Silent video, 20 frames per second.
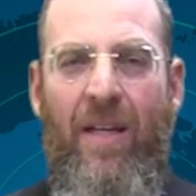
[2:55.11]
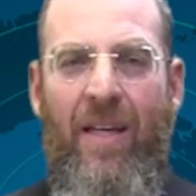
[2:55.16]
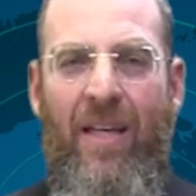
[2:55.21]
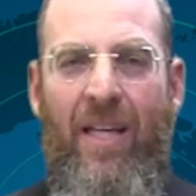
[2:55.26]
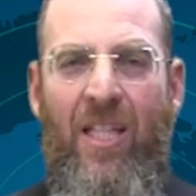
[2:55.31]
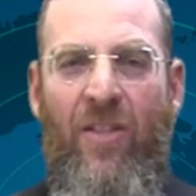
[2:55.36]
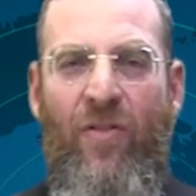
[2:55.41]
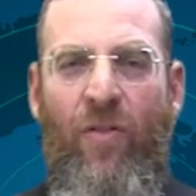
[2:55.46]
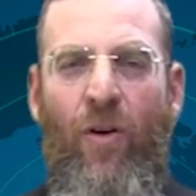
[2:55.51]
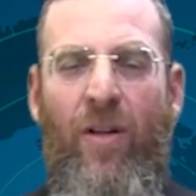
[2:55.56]

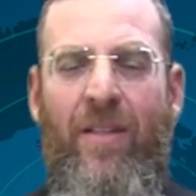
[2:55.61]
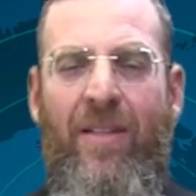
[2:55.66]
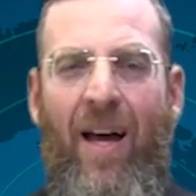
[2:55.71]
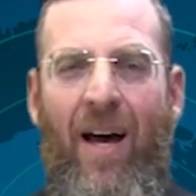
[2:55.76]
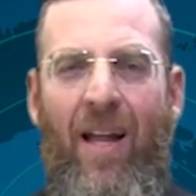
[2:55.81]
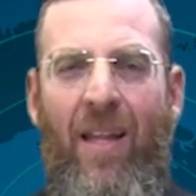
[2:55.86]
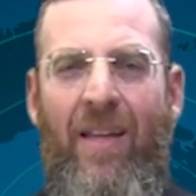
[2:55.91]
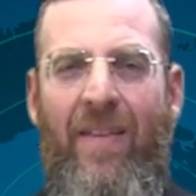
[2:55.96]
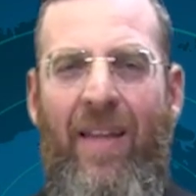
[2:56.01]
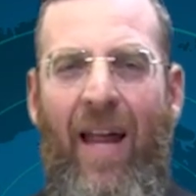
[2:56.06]
He's
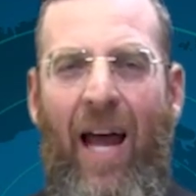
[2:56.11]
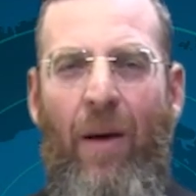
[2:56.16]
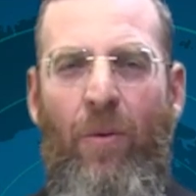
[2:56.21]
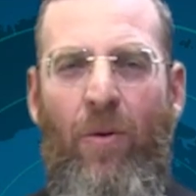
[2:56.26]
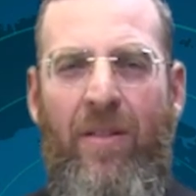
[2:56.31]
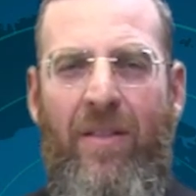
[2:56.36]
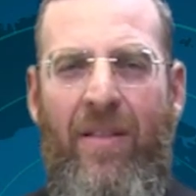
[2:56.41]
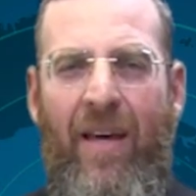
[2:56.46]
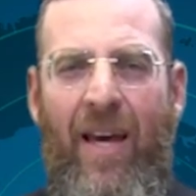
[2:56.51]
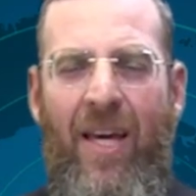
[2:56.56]
foretelling that I
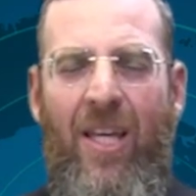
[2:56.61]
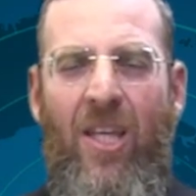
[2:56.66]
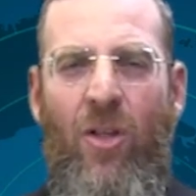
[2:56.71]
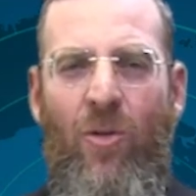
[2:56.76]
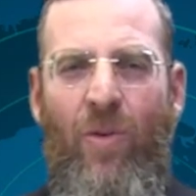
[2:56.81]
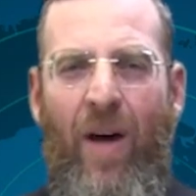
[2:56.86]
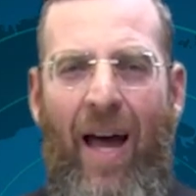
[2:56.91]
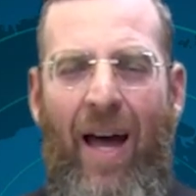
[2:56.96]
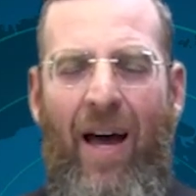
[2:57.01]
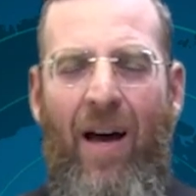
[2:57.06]
will take
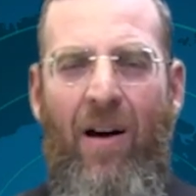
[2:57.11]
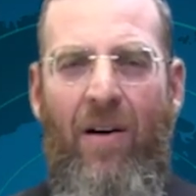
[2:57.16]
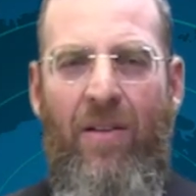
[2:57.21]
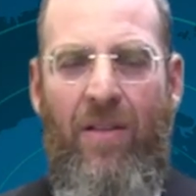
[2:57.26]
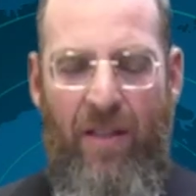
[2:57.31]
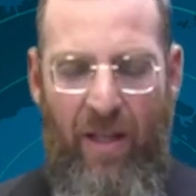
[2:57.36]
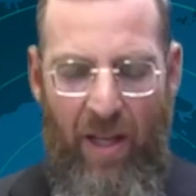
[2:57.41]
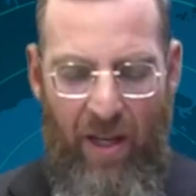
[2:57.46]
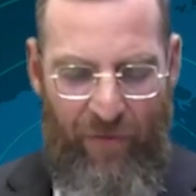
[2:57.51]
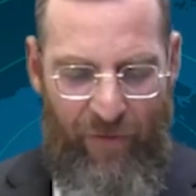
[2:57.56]
you
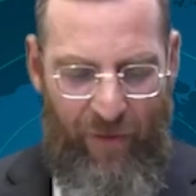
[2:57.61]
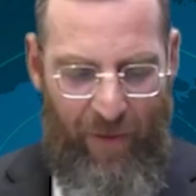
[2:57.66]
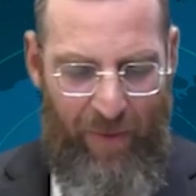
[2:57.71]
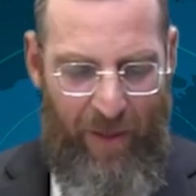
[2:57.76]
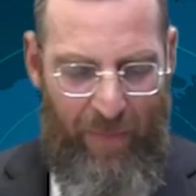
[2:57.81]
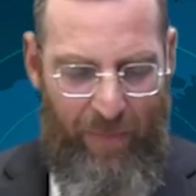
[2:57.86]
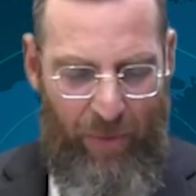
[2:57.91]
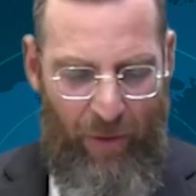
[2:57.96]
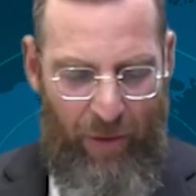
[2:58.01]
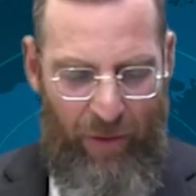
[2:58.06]
out from
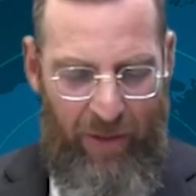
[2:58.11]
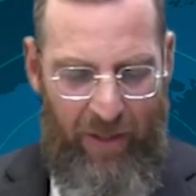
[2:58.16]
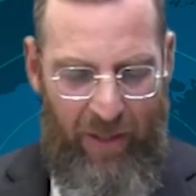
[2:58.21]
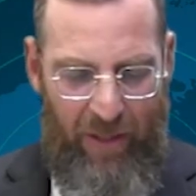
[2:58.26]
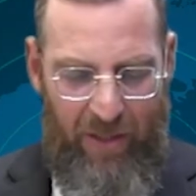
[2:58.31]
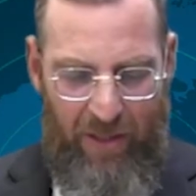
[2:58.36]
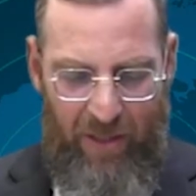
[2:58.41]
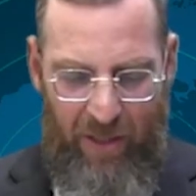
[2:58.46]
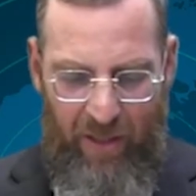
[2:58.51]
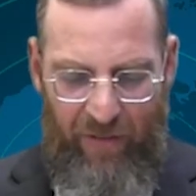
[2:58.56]
the
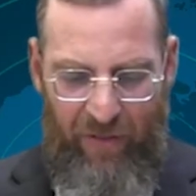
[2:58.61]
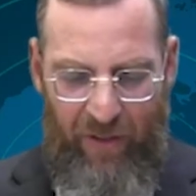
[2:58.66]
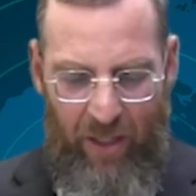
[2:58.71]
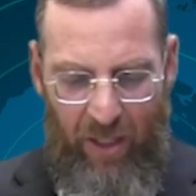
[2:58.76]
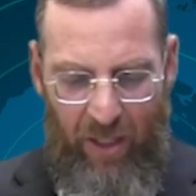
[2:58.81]
burdens of